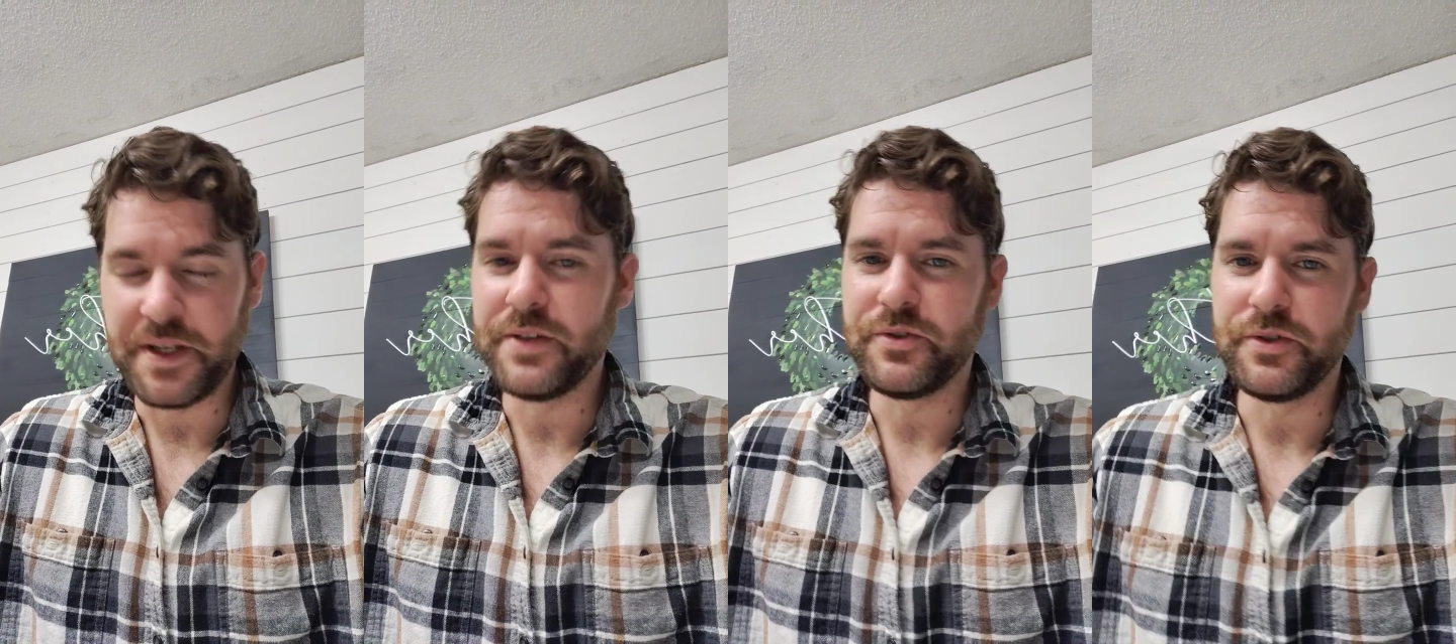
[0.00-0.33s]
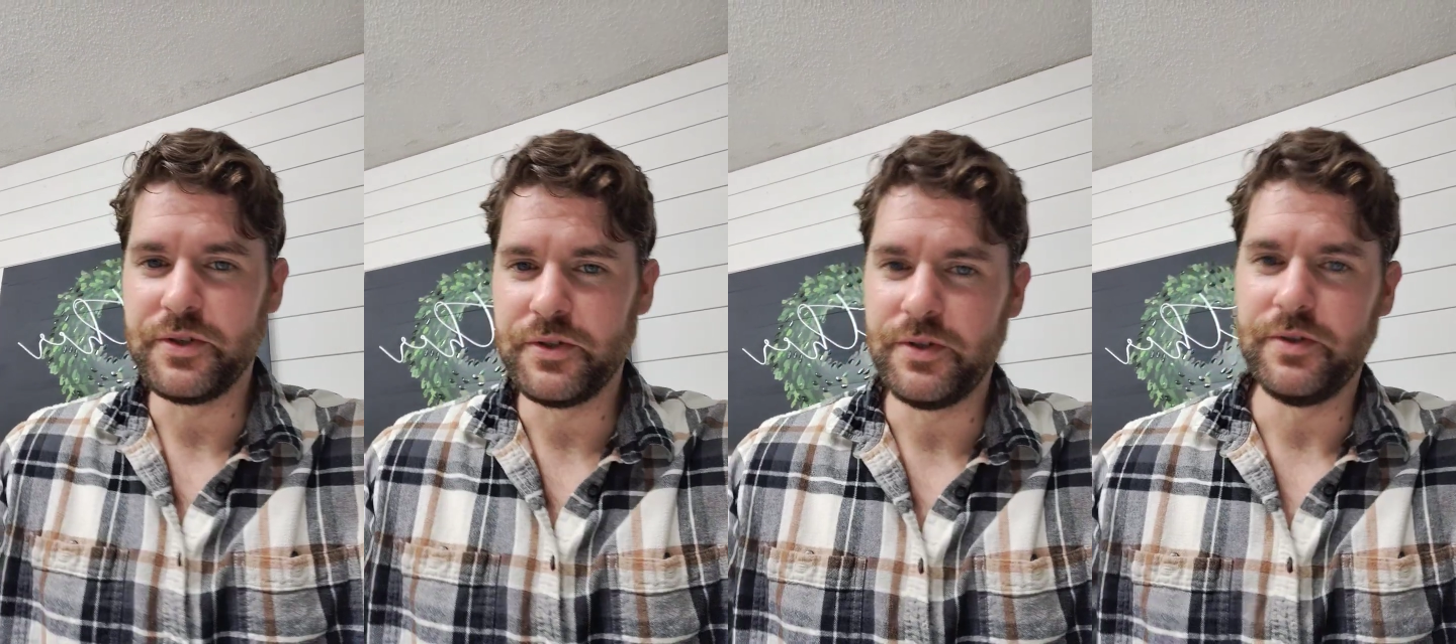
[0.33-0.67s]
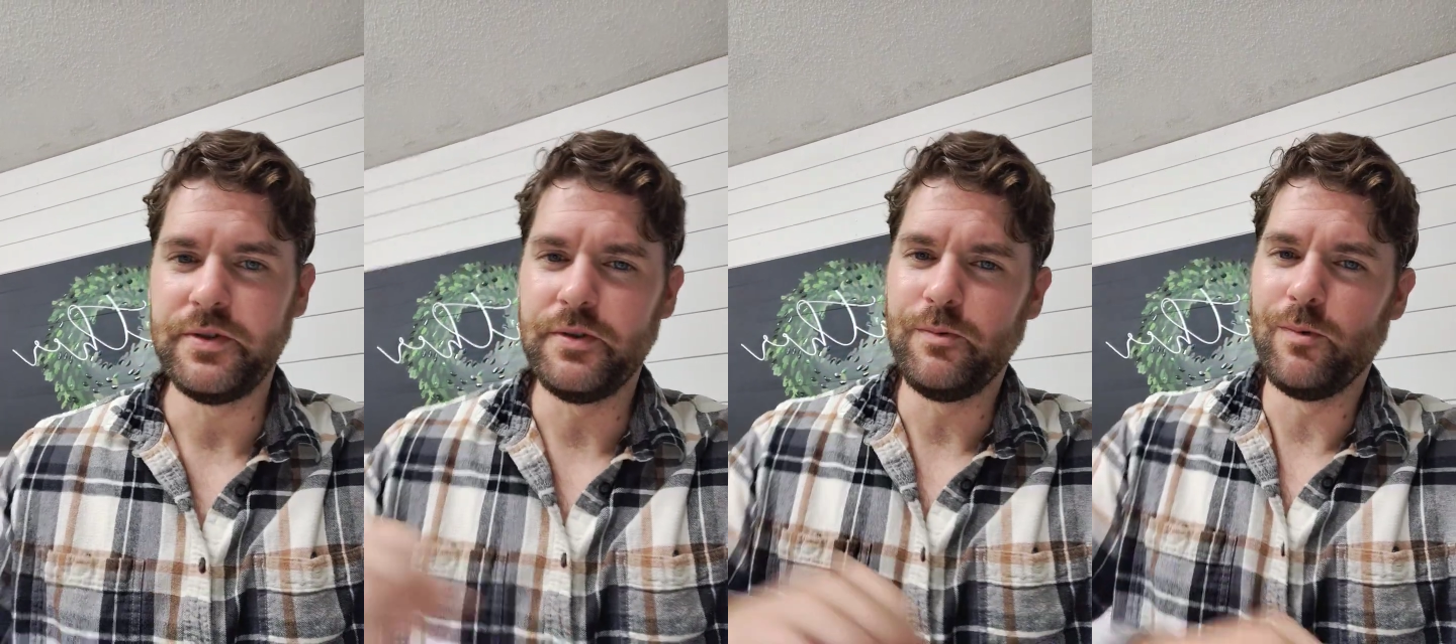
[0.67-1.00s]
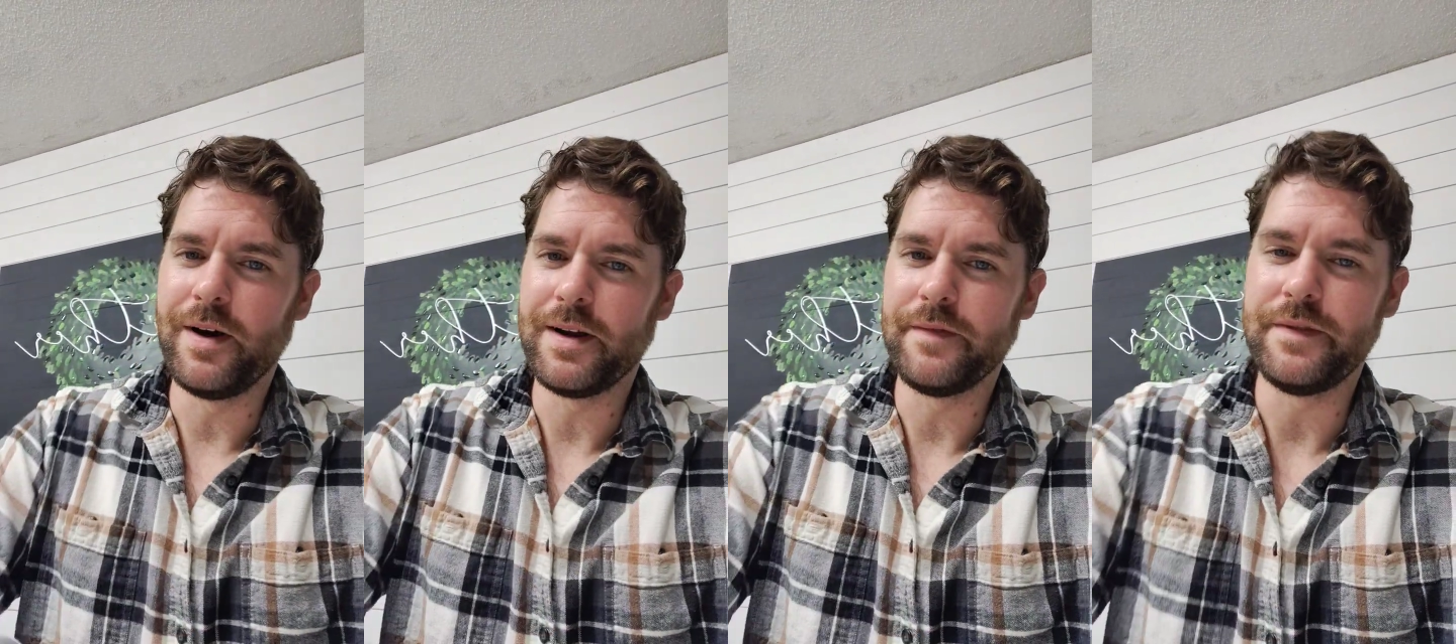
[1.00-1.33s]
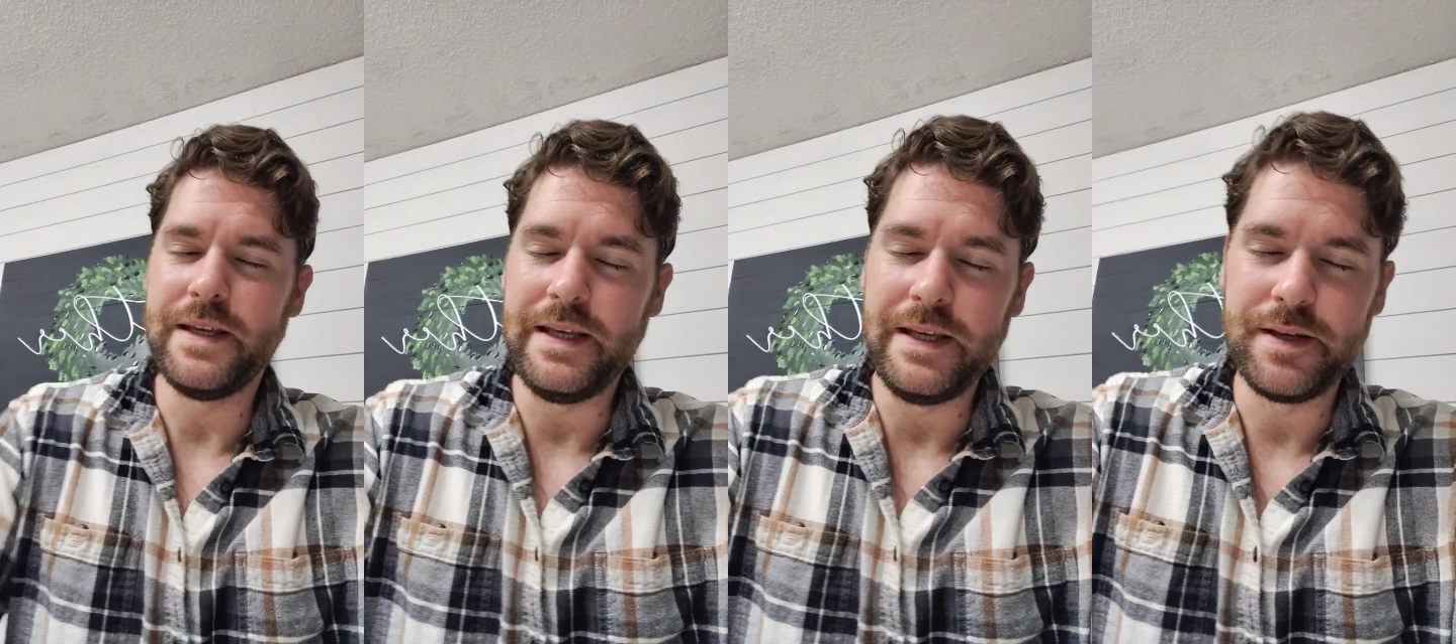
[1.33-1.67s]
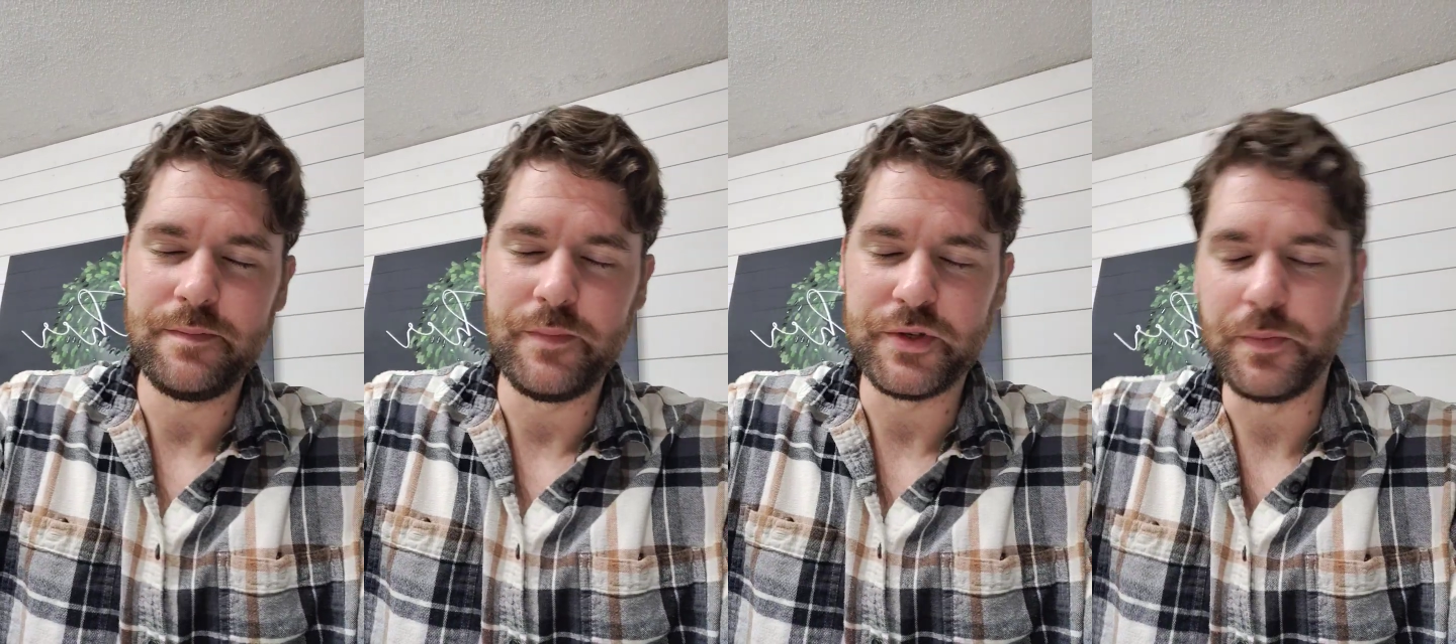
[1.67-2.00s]
I introduce you to one of the
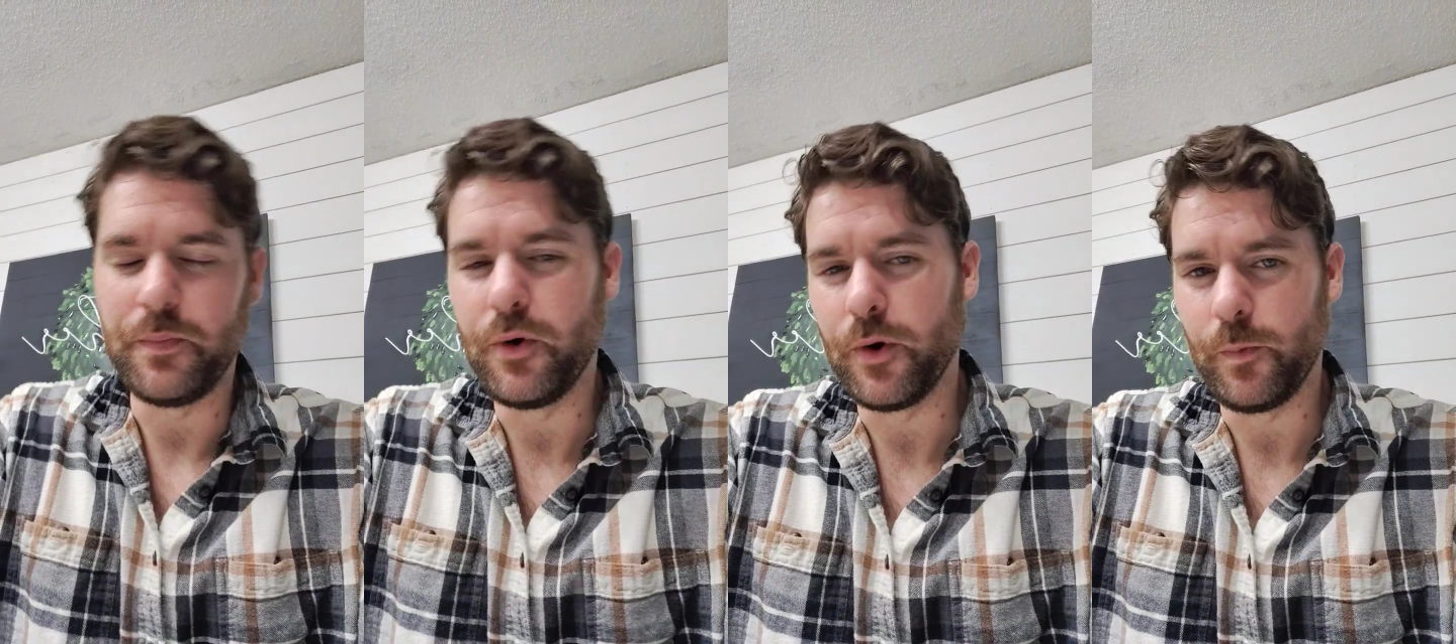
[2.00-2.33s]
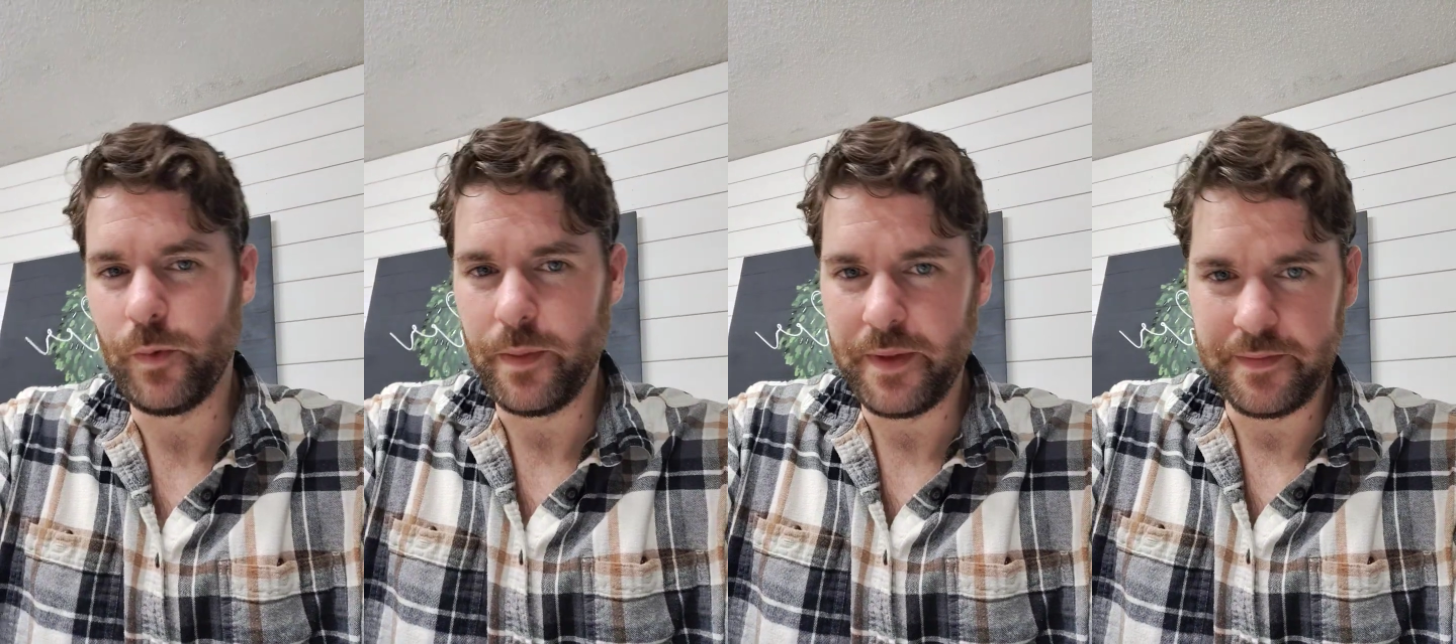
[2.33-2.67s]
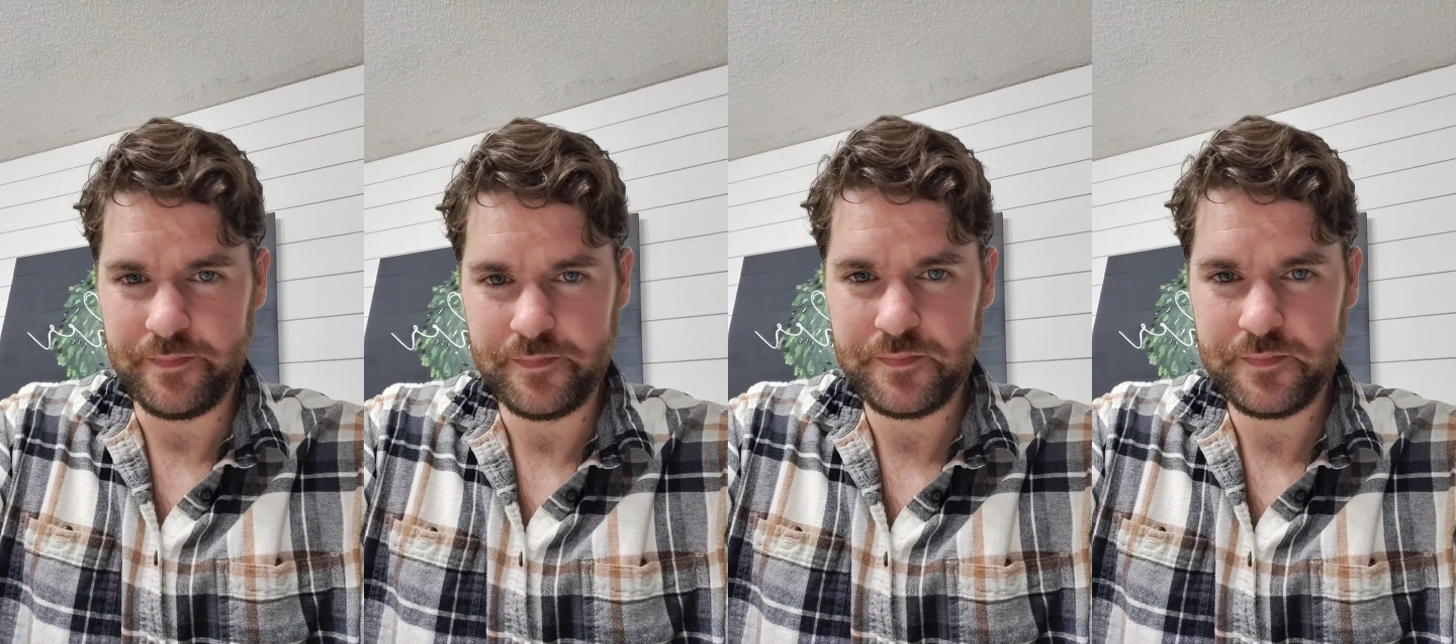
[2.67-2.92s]
most important women